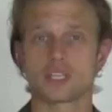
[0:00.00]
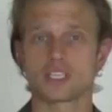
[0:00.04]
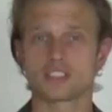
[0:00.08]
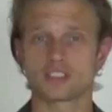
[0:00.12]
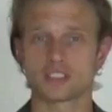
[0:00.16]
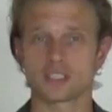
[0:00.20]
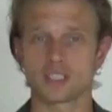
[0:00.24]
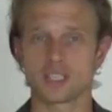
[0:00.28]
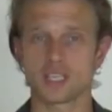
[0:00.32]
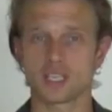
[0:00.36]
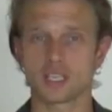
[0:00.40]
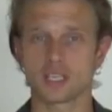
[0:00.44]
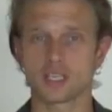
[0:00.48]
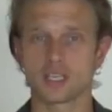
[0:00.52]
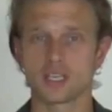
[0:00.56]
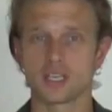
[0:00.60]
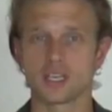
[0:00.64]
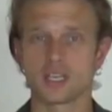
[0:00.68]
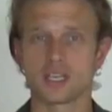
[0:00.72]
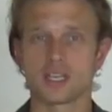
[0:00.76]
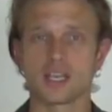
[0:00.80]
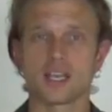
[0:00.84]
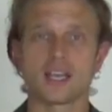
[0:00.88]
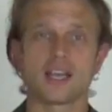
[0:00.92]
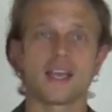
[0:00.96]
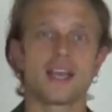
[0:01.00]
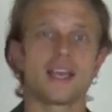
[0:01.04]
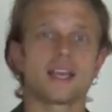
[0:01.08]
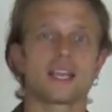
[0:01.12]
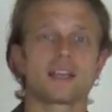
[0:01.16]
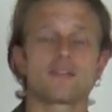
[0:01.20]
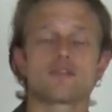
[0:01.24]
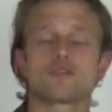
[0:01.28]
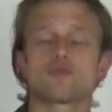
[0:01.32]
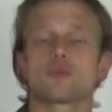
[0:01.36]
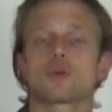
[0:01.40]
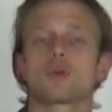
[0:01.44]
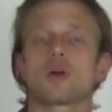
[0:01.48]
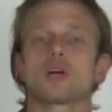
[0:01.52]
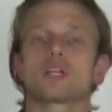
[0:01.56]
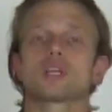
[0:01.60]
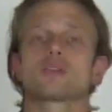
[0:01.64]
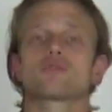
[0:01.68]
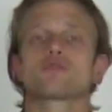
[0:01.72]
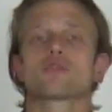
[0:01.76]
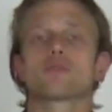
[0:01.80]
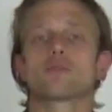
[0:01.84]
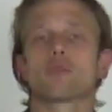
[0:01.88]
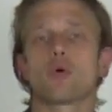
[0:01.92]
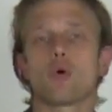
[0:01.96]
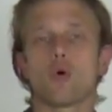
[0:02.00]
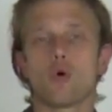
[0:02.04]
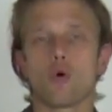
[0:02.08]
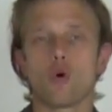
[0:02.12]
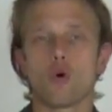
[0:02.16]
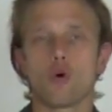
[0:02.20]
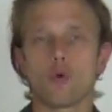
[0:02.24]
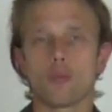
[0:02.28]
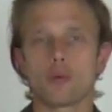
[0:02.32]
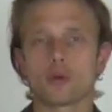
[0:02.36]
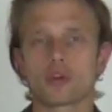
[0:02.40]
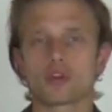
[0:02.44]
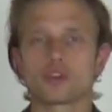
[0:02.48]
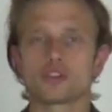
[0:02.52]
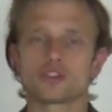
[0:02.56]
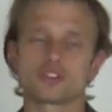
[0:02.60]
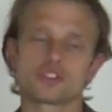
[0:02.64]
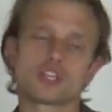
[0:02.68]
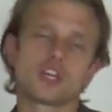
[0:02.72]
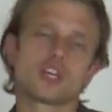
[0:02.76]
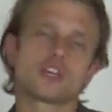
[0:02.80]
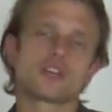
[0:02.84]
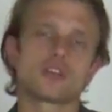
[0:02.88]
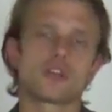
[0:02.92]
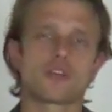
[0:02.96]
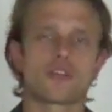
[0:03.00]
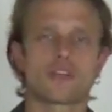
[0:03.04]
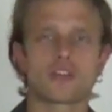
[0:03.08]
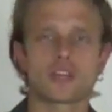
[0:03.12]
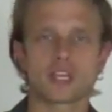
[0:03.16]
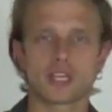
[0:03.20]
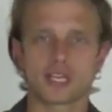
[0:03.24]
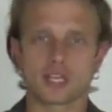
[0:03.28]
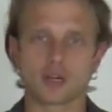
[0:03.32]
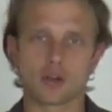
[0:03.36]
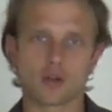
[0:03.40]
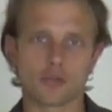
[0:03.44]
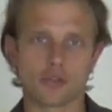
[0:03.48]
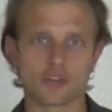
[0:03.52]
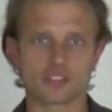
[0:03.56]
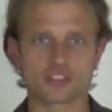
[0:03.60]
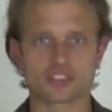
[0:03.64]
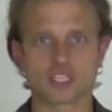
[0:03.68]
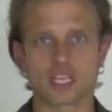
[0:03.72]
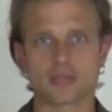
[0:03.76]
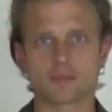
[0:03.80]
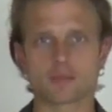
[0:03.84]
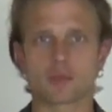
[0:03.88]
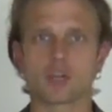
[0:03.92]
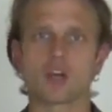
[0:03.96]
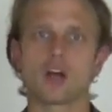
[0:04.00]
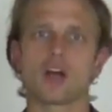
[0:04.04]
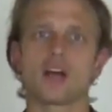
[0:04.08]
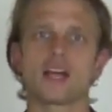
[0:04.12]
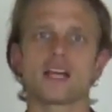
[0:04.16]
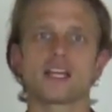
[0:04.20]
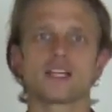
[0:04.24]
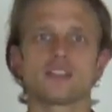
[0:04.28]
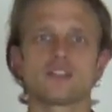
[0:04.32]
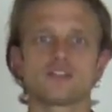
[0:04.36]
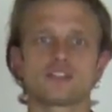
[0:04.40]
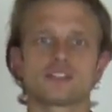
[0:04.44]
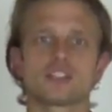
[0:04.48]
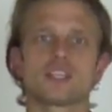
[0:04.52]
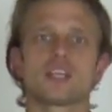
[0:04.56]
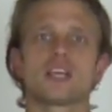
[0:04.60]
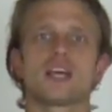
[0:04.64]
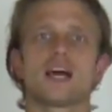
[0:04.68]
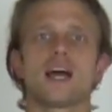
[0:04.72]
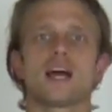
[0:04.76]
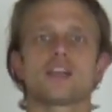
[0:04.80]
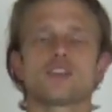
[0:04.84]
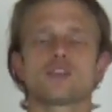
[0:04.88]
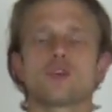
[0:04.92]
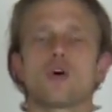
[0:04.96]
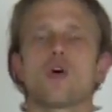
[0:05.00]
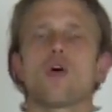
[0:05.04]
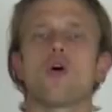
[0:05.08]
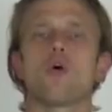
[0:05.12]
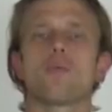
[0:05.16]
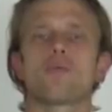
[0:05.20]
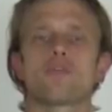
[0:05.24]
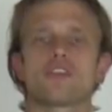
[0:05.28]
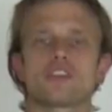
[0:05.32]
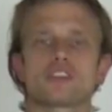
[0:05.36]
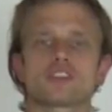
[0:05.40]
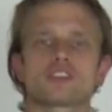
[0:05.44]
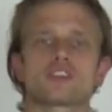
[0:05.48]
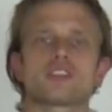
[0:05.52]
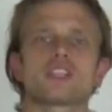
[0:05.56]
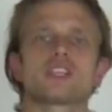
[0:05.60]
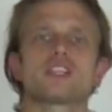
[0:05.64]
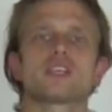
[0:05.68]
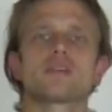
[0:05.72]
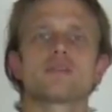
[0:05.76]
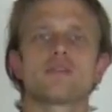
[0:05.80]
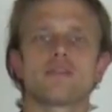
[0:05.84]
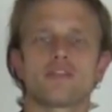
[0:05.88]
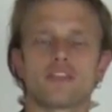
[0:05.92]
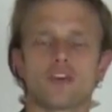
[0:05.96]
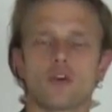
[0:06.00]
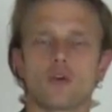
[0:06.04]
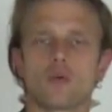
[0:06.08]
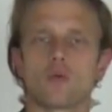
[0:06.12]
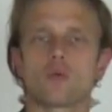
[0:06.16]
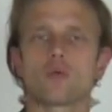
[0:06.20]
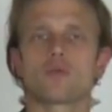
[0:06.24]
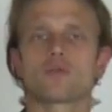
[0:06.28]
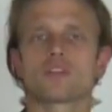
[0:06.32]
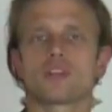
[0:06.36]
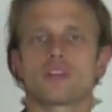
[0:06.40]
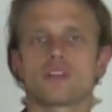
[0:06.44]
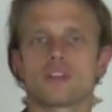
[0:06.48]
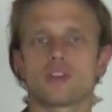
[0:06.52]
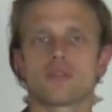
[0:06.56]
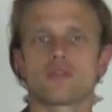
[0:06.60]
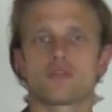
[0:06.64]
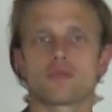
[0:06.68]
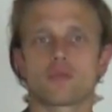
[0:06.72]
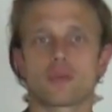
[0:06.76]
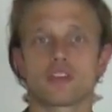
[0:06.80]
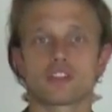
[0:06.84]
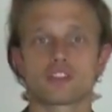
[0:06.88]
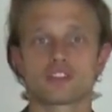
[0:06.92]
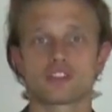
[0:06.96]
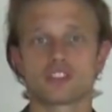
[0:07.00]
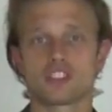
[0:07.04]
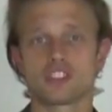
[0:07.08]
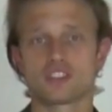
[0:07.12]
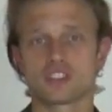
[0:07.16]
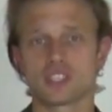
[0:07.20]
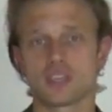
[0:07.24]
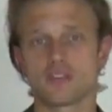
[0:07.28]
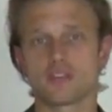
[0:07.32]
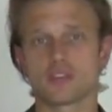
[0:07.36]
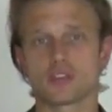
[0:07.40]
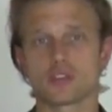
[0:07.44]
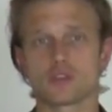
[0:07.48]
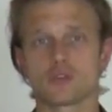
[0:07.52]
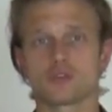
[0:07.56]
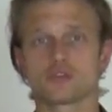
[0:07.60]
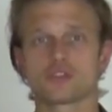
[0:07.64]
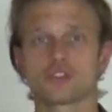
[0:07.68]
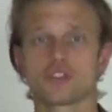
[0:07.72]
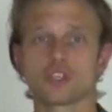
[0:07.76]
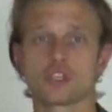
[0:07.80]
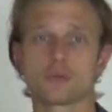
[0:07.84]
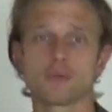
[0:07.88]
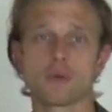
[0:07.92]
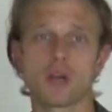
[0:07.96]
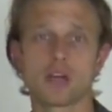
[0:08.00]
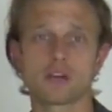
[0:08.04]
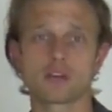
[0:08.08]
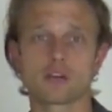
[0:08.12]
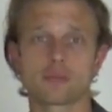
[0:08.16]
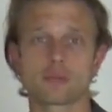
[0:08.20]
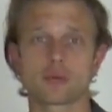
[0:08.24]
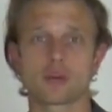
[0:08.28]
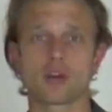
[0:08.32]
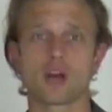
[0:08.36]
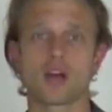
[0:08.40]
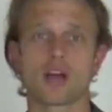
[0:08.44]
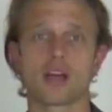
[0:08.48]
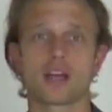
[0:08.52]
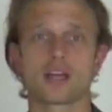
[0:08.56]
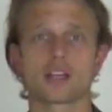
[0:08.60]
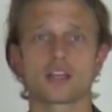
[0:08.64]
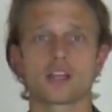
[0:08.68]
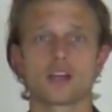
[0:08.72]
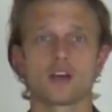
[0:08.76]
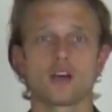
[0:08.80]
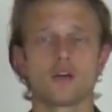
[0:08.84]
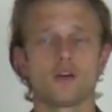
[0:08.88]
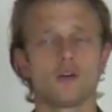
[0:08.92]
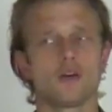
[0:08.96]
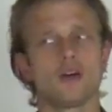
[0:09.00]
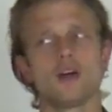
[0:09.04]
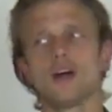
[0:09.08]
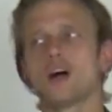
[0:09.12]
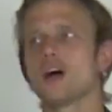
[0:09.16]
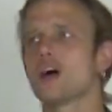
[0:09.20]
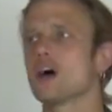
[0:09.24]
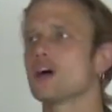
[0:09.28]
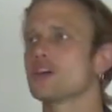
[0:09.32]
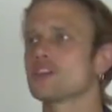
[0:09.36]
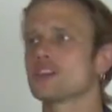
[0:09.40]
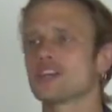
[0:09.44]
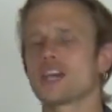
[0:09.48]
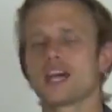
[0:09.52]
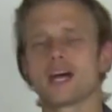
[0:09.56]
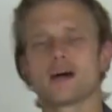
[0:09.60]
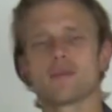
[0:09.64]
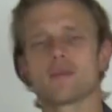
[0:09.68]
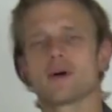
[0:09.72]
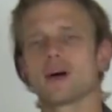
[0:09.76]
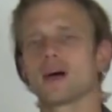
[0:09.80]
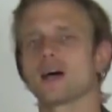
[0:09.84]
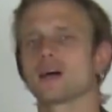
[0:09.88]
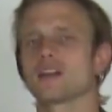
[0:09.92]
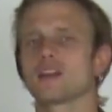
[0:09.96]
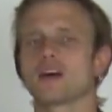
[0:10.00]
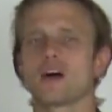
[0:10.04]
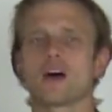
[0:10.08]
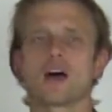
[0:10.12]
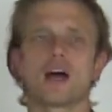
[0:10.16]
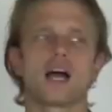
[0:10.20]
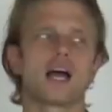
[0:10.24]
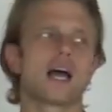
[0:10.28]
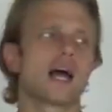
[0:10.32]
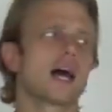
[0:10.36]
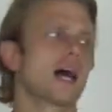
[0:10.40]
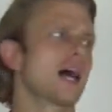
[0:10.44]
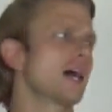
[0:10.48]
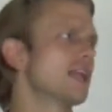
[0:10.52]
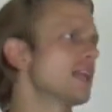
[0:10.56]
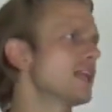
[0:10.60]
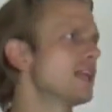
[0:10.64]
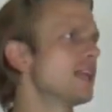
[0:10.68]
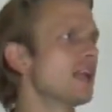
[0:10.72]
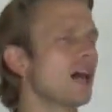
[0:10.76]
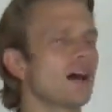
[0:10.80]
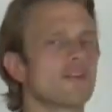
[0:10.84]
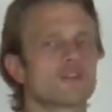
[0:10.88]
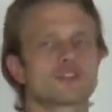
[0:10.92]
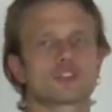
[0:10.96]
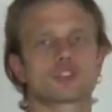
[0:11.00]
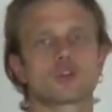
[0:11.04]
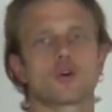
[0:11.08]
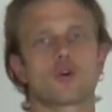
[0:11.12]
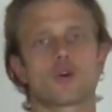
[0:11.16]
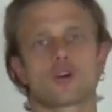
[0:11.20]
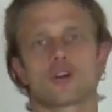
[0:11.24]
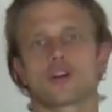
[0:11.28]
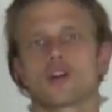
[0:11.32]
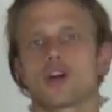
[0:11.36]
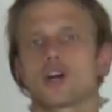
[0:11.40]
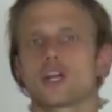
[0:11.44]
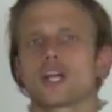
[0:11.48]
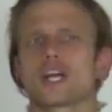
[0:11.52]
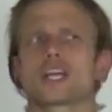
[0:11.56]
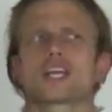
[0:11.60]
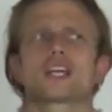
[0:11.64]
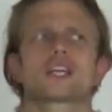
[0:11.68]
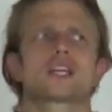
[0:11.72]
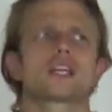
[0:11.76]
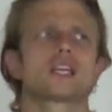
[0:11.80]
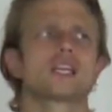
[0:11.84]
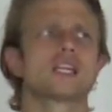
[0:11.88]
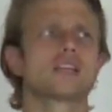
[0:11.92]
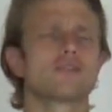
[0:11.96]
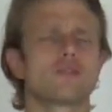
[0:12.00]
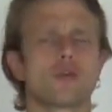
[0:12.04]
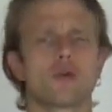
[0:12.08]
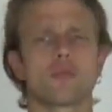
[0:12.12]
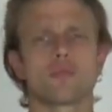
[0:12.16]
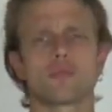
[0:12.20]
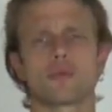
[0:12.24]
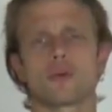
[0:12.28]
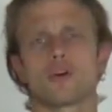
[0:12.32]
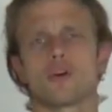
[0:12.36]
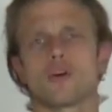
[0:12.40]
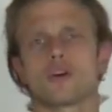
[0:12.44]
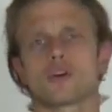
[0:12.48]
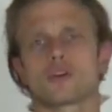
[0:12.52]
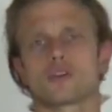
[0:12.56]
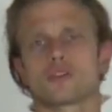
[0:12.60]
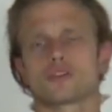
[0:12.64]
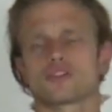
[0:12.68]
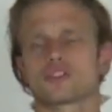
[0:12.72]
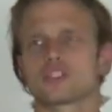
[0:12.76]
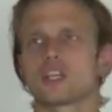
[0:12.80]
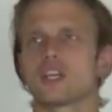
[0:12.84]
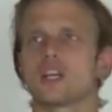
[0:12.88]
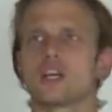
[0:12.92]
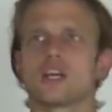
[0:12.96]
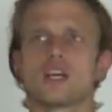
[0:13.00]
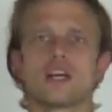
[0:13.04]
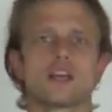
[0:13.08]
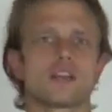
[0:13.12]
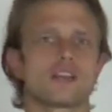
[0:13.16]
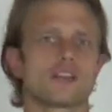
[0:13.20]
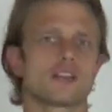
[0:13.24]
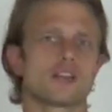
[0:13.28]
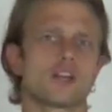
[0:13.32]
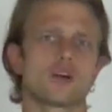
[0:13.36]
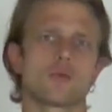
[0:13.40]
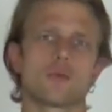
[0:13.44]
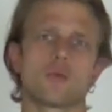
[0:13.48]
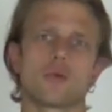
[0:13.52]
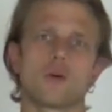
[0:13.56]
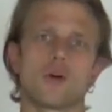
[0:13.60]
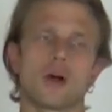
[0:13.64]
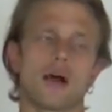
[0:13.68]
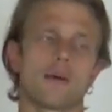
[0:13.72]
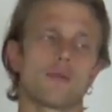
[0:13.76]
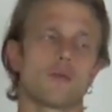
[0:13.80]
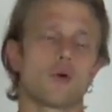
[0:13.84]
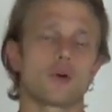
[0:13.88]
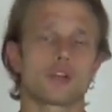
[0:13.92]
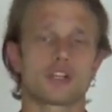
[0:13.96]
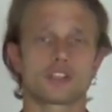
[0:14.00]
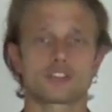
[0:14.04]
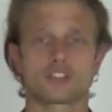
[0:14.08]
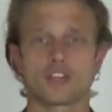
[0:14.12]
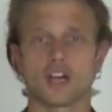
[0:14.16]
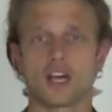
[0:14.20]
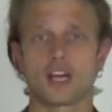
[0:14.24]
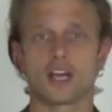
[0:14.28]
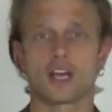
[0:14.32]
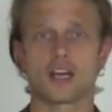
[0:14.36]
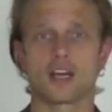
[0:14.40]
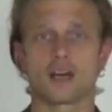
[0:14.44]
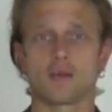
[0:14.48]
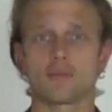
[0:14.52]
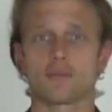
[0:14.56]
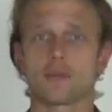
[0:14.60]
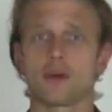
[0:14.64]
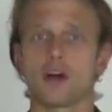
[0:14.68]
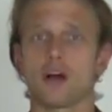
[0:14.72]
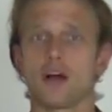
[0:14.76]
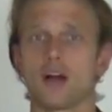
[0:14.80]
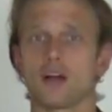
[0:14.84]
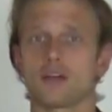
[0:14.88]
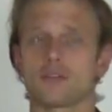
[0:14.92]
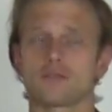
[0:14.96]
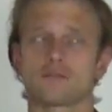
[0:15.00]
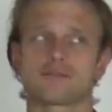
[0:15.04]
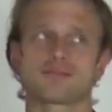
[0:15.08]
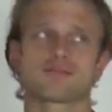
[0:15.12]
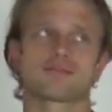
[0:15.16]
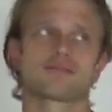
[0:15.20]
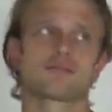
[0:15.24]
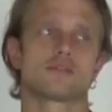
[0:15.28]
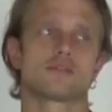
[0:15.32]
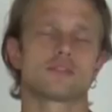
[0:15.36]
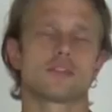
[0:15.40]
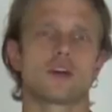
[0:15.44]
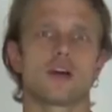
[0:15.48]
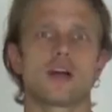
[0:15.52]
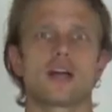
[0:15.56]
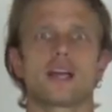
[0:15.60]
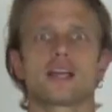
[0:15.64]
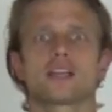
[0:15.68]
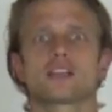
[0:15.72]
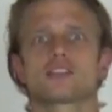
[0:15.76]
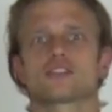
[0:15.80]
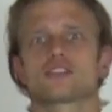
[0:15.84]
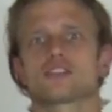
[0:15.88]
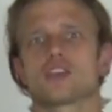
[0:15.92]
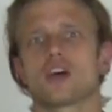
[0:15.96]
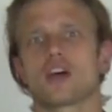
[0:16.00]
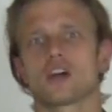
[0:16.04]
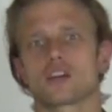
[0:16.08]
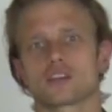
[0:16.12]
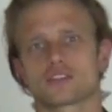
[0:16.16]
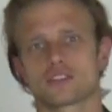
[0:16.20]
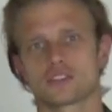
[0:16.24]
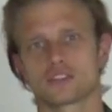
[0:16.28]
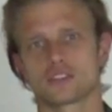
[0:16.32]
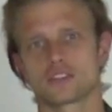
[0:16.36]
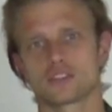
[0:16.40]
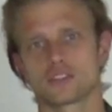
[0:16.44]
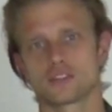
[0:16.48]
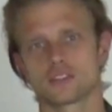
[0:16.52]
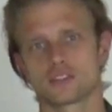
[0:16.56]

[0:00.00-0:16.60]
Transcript: listening, it gives you a kind of rapport because you're thinking along the same lines and you're obviously involved in the information she's giving you. So you might reply and go, yeah man, I love chocolate and I could live on burgers. You know what, I'm not on a diet, but dieting sucks.